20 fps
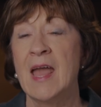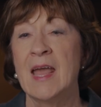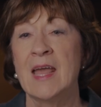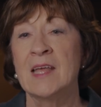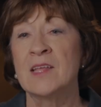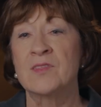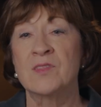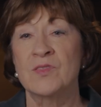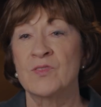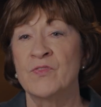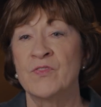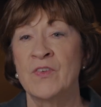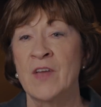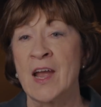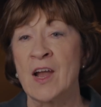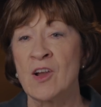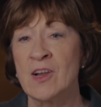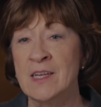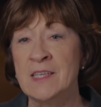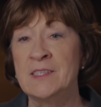It's
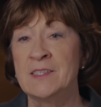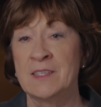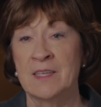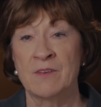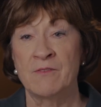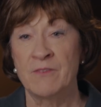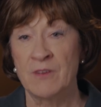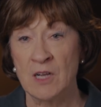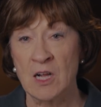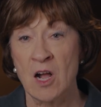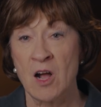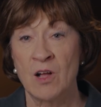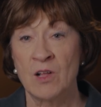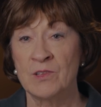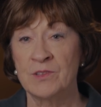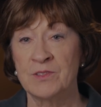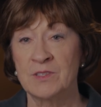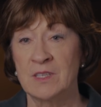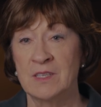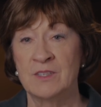very
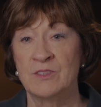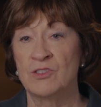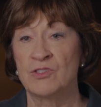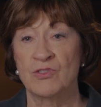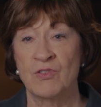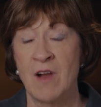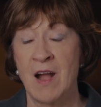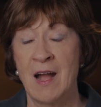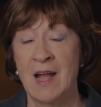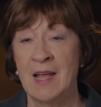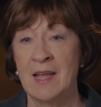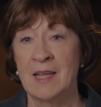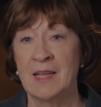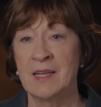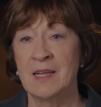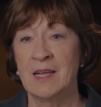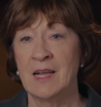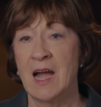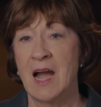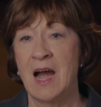difficult and
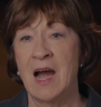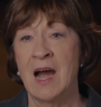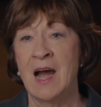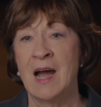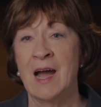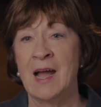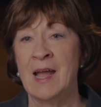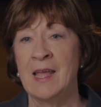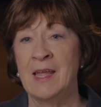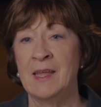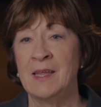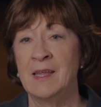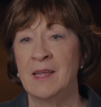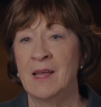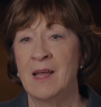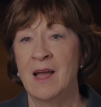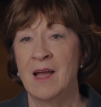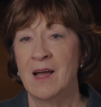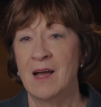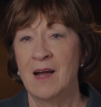trying. I
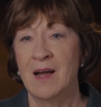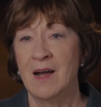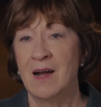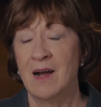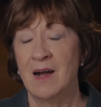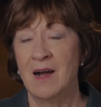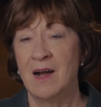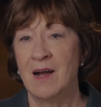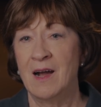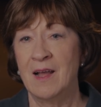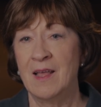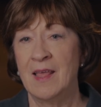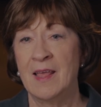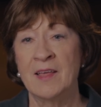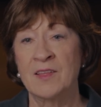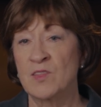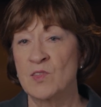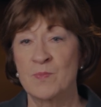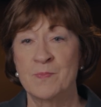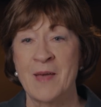
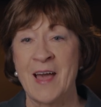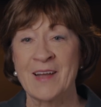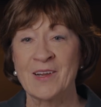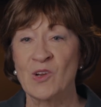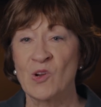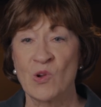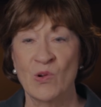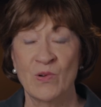expect